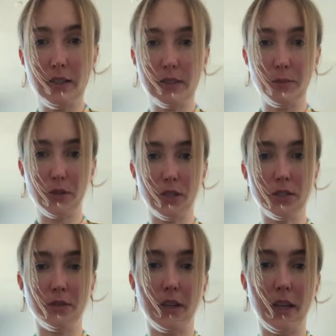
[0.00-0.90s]
Is it because
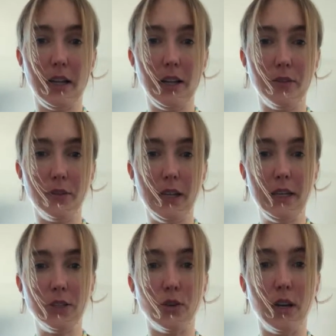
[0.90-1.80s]
of the health
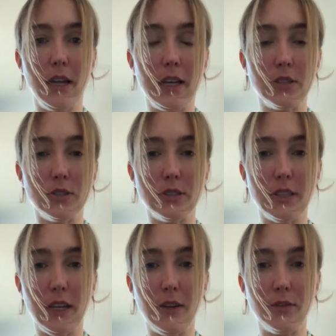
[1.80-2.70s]
related or like to
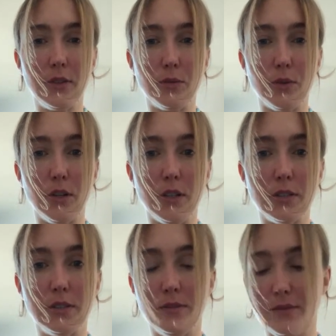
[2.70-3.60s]
save the world?